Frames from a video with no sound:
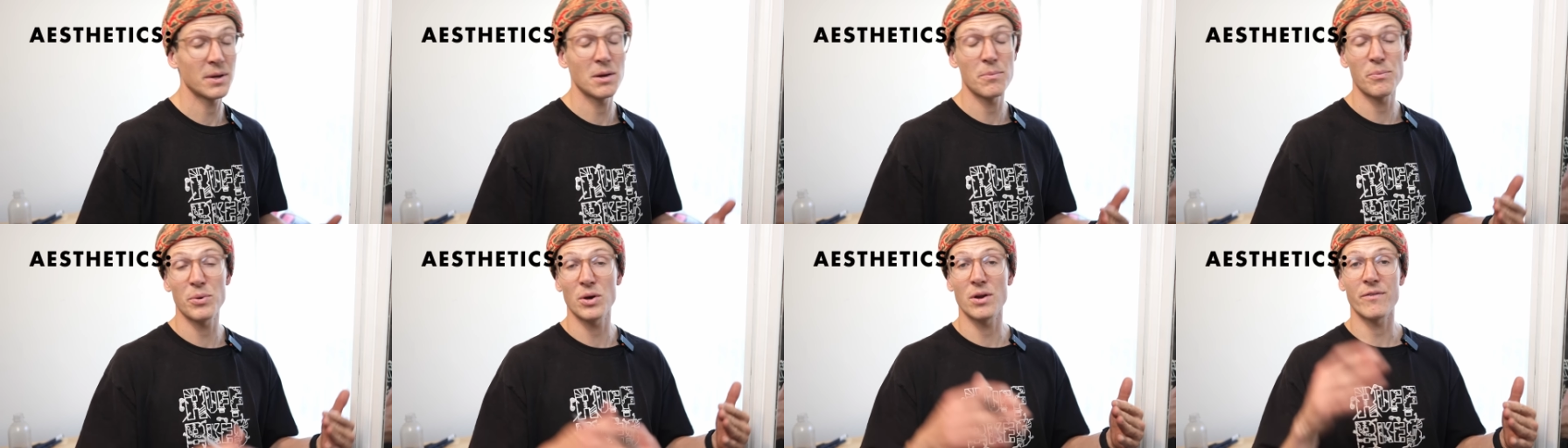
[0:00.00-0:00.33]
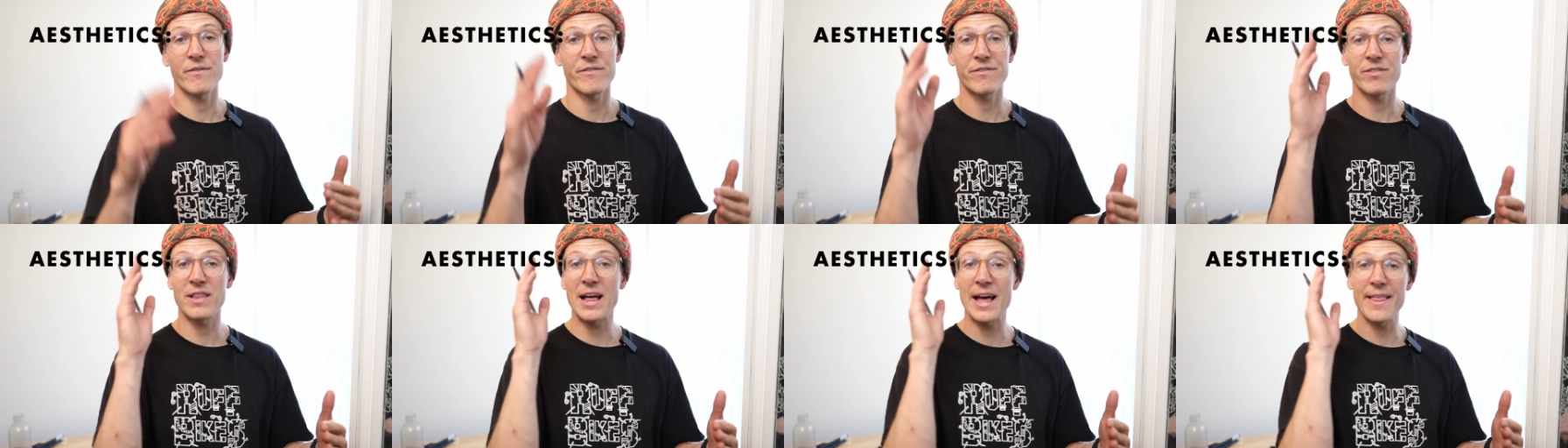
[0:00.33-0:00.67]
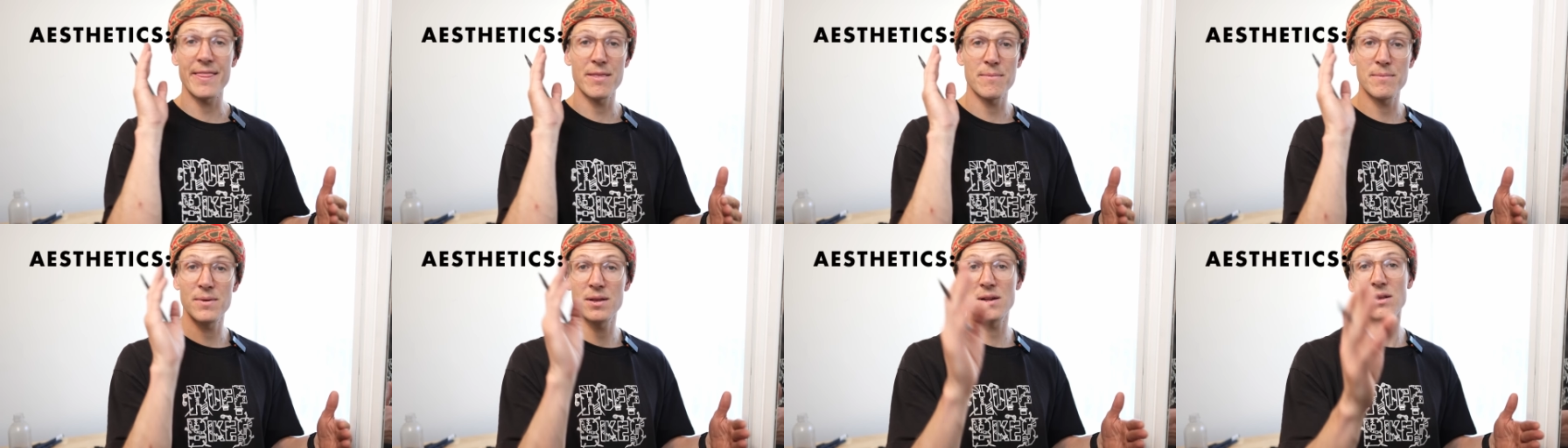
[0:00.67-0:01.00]
gonna put it flat
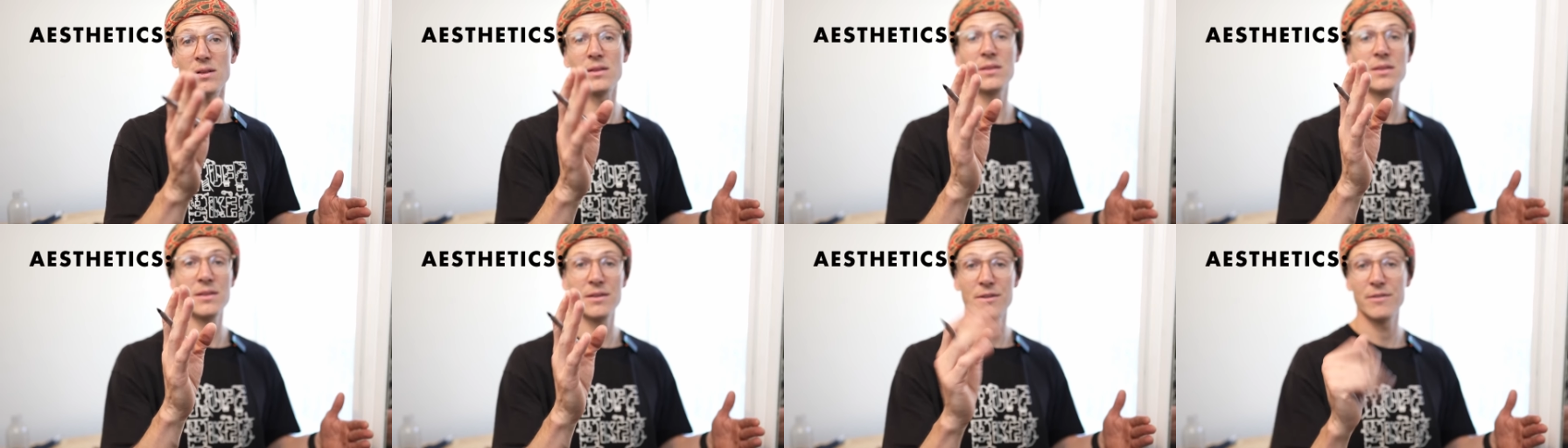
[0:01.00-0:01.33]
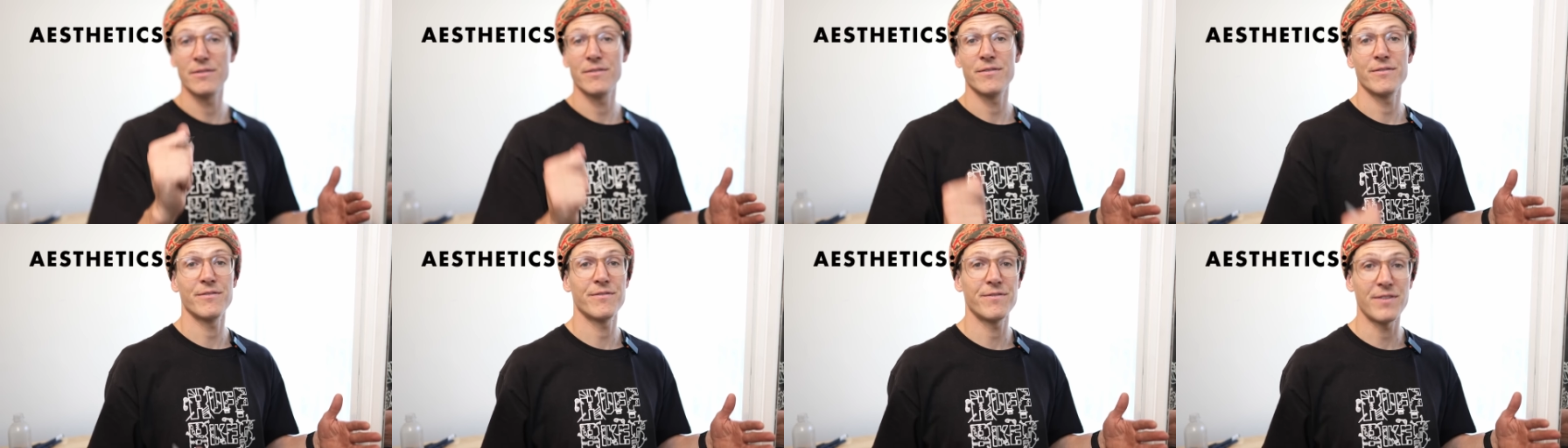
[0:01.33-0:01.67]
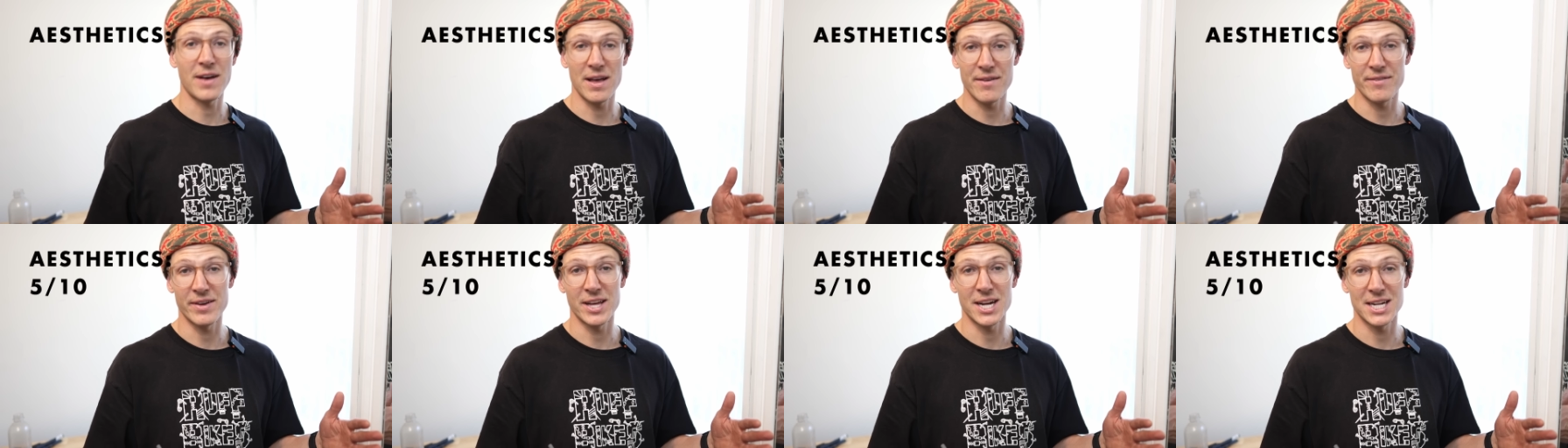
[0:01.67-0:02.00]
in the middle,
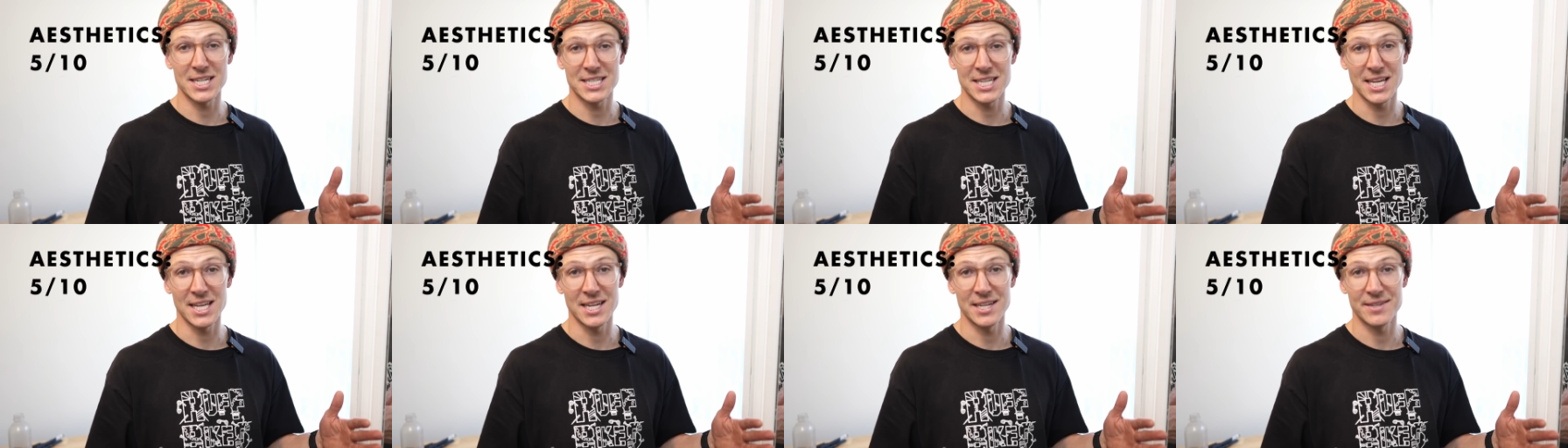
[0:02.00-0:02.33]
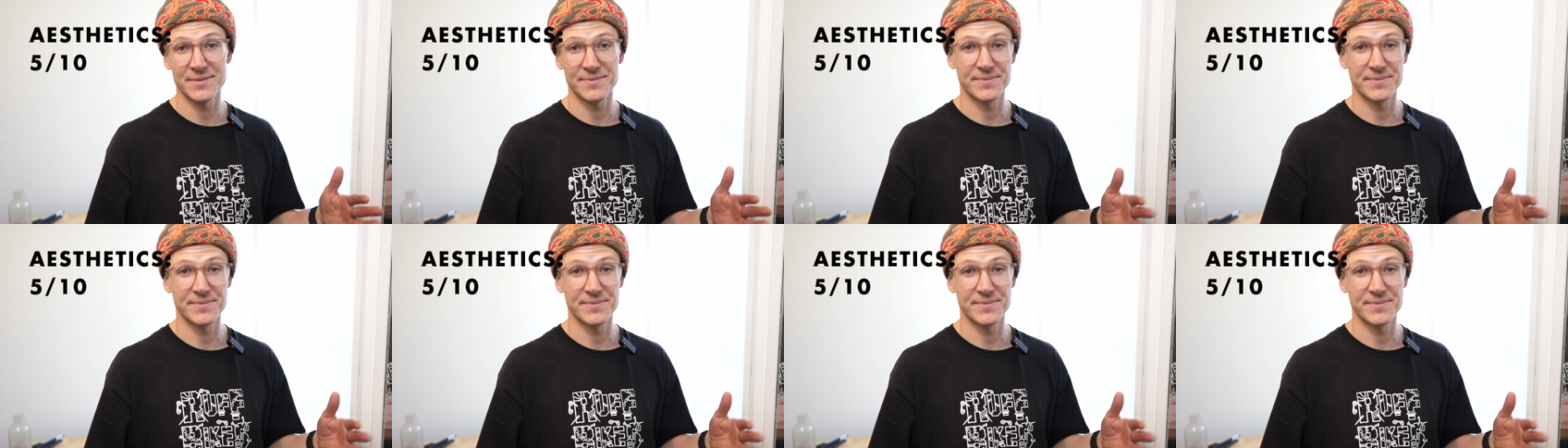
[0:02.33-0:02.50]
5 out of 10.